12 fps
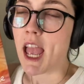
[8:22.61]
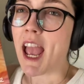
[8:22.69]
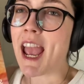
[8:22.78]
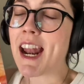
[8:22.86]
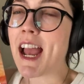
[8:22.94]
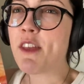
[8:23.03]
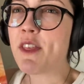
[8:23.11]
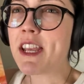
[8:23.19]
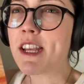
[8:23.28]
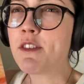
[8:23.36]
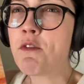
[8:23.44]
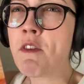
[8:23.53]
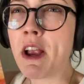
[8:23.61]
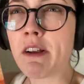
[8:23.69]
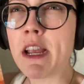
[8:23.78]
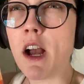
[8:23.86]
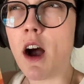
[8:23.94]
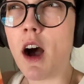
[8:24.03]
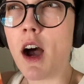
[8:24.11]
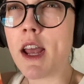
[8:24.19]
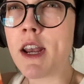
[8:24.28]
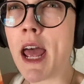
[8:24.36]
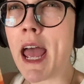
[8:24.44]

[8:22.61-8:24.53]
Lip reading: And I think it's very odd